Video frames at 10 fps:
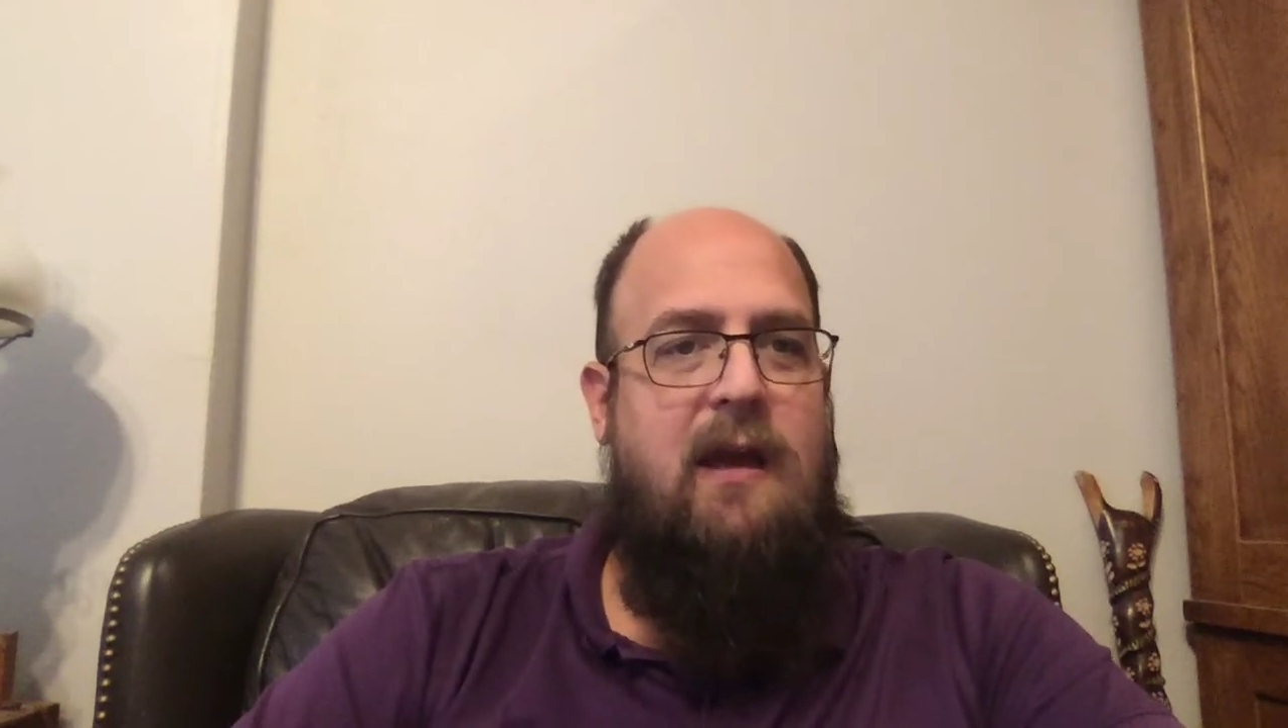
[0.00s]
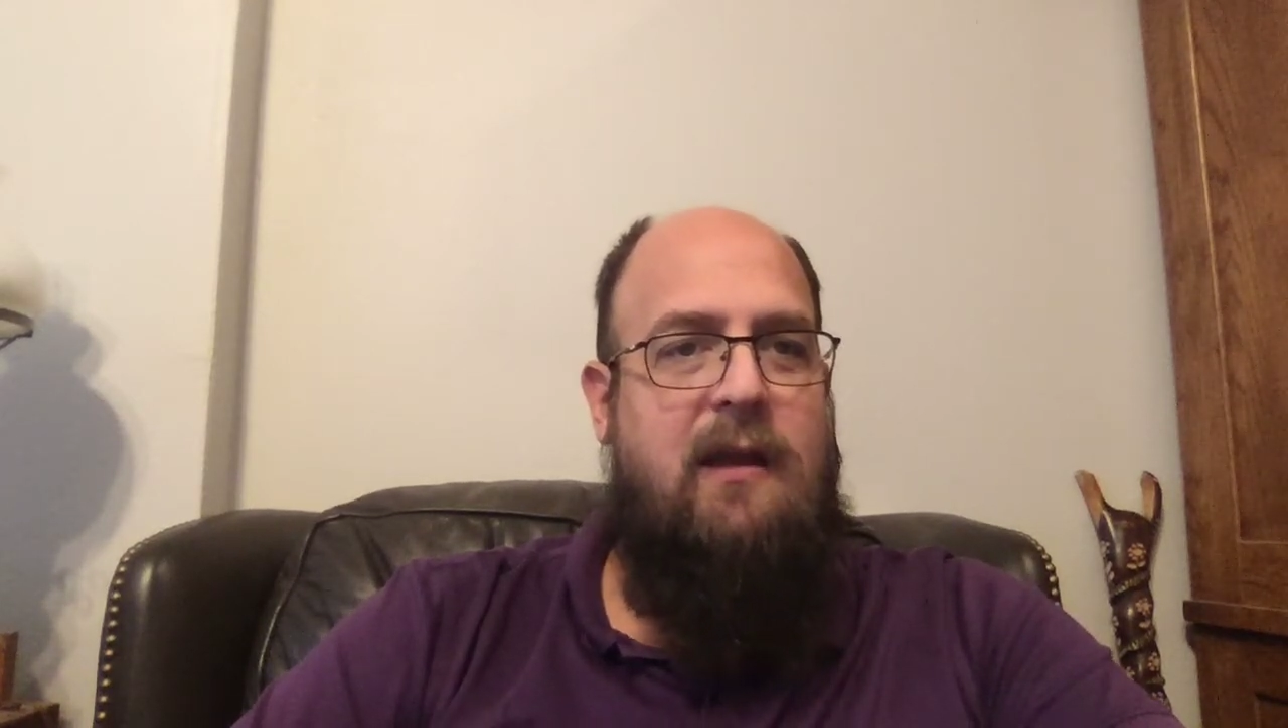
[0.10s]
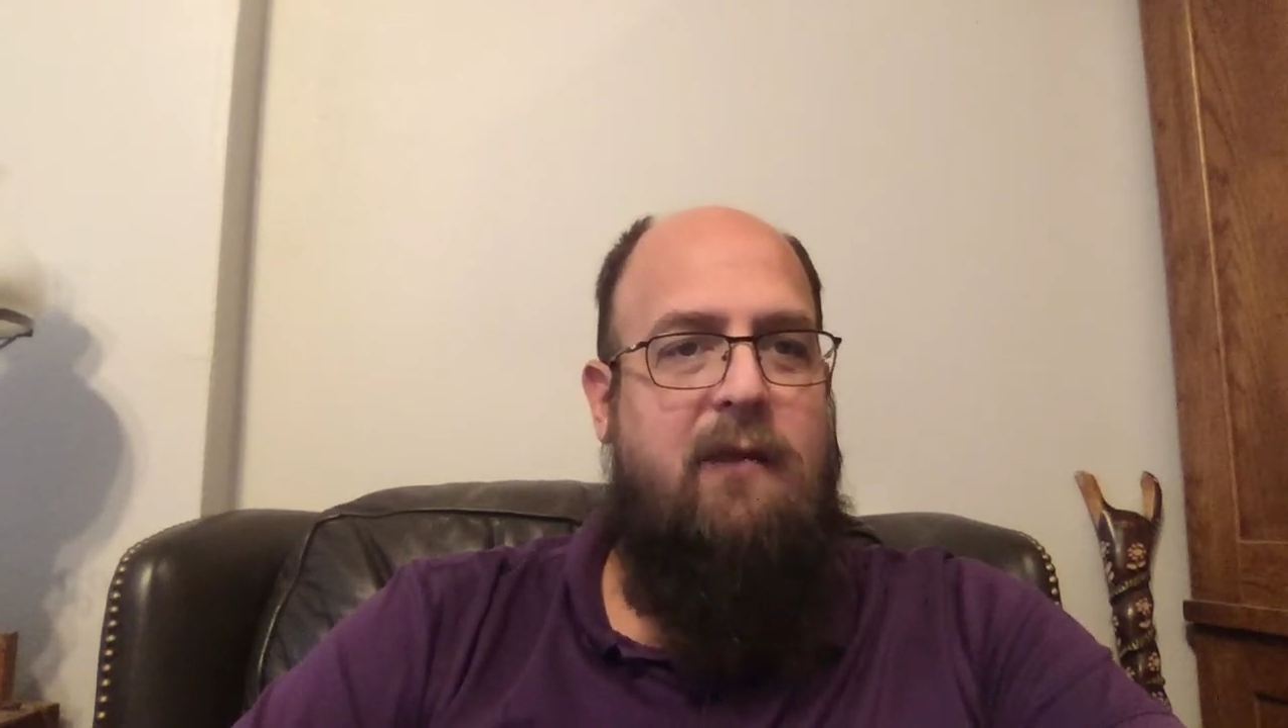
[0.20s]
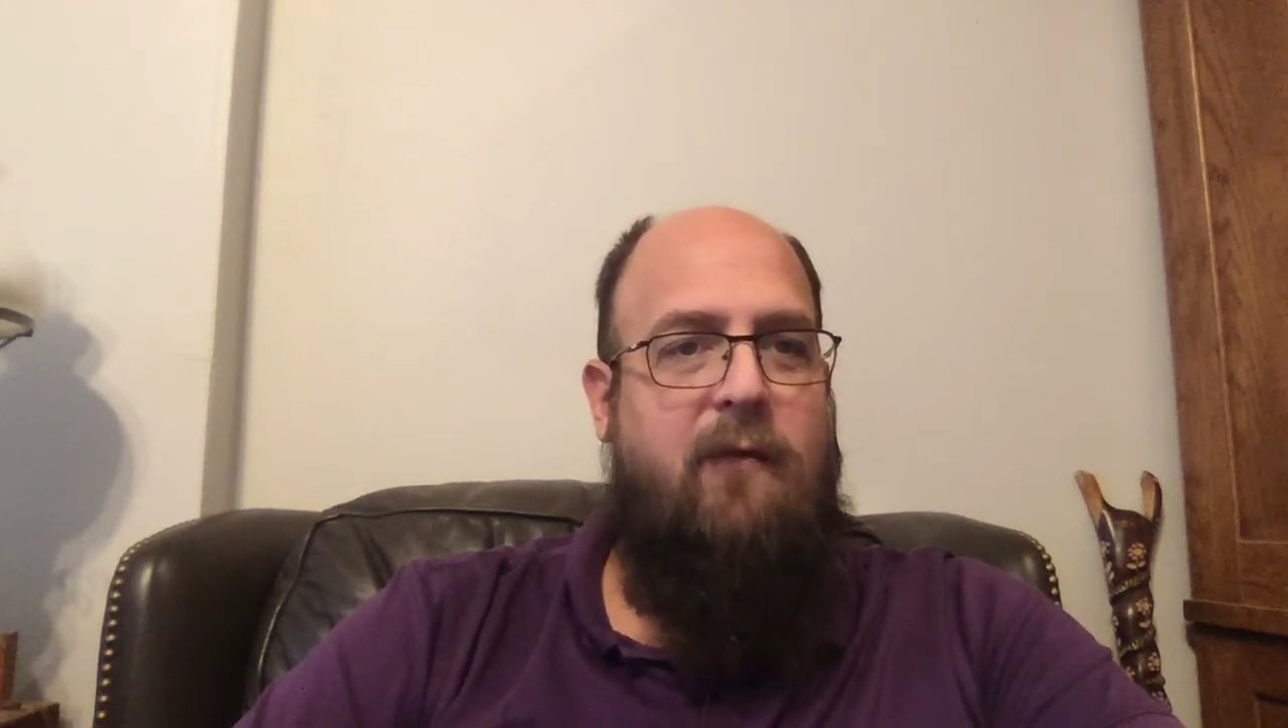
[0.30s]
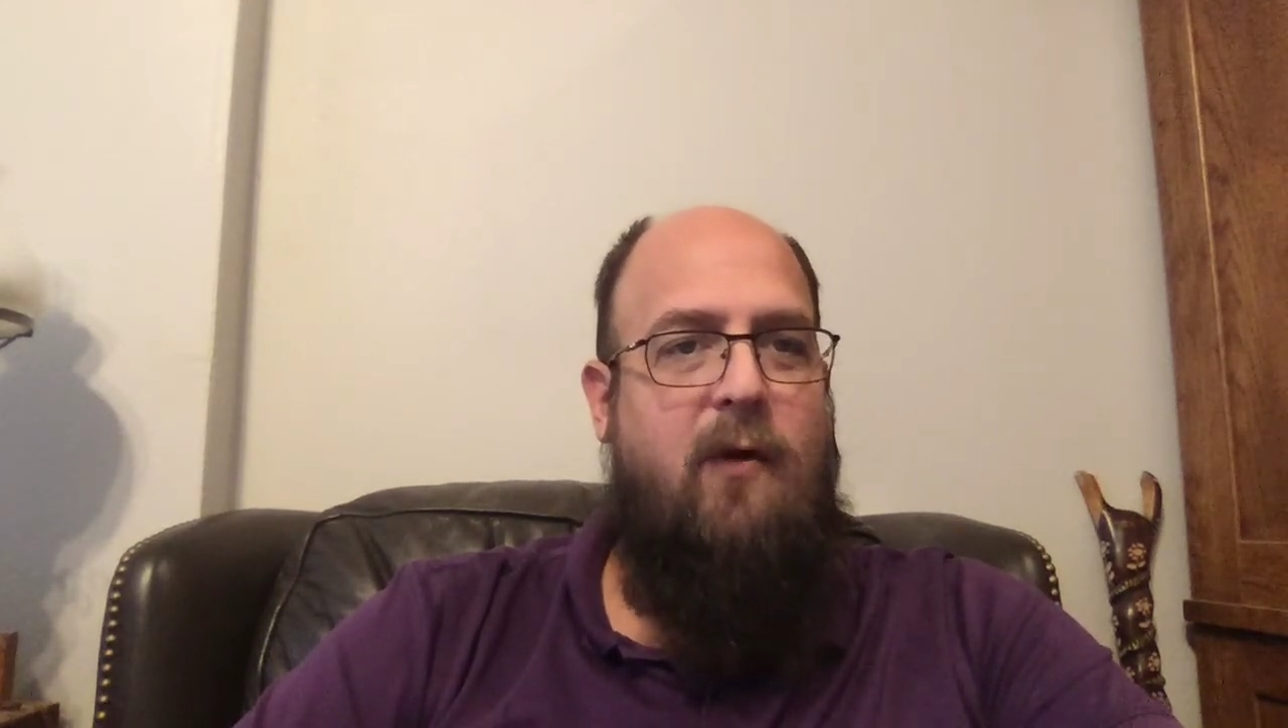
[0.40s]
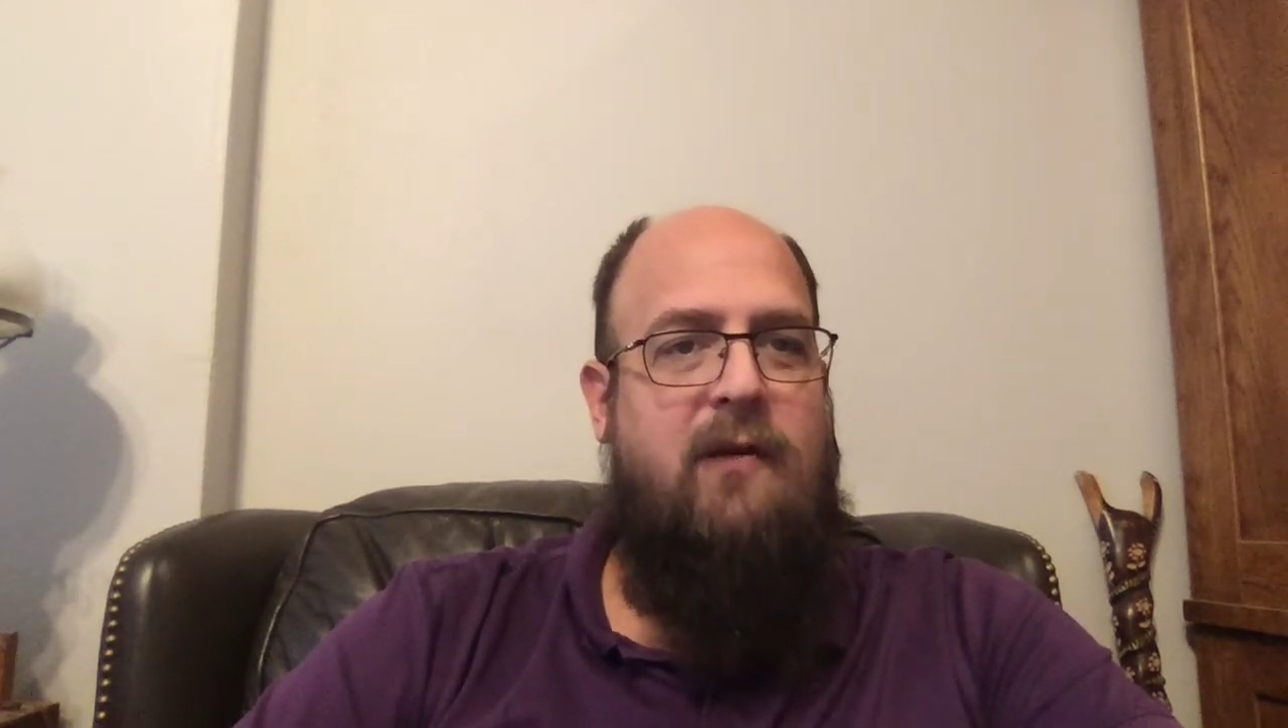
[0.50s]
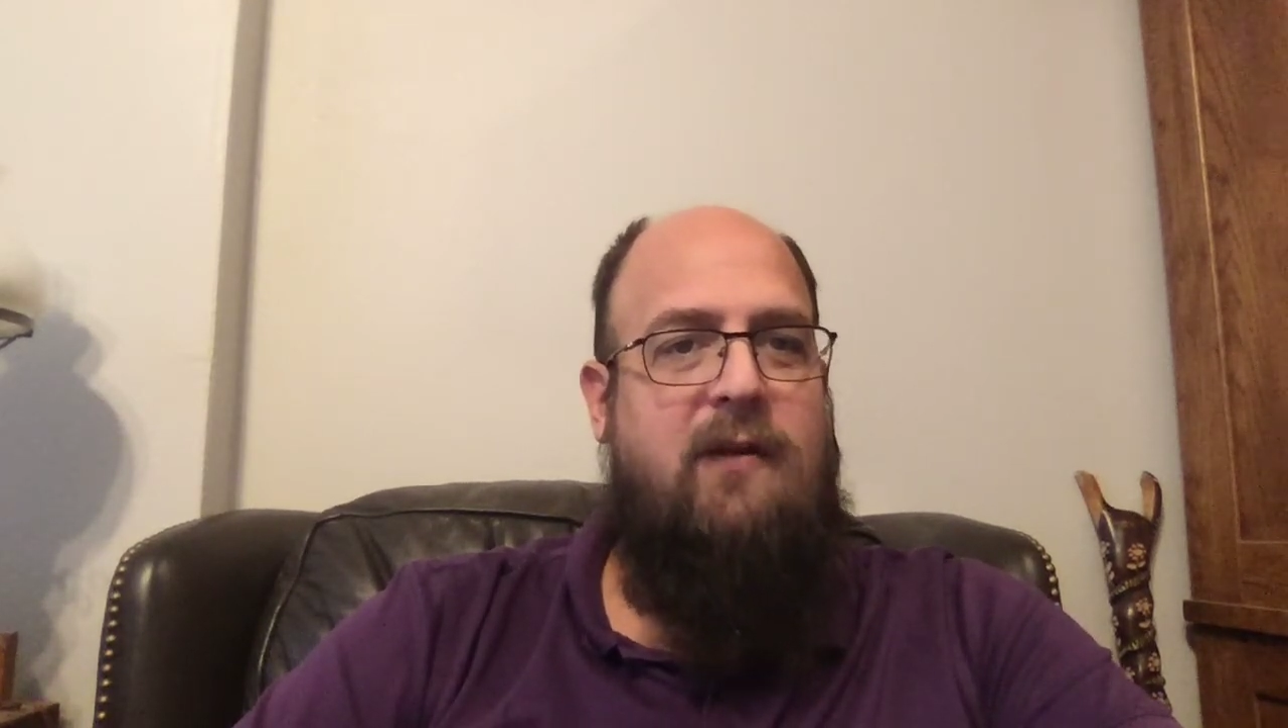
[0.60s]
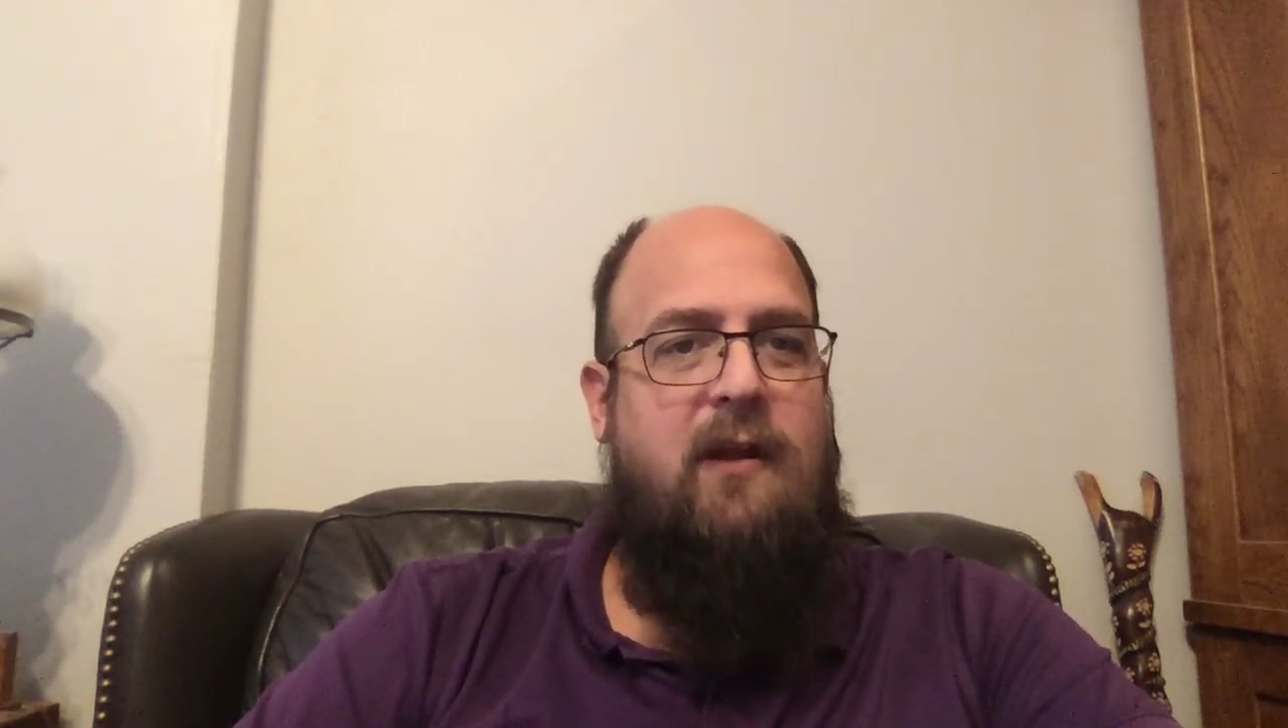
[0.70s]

The voice of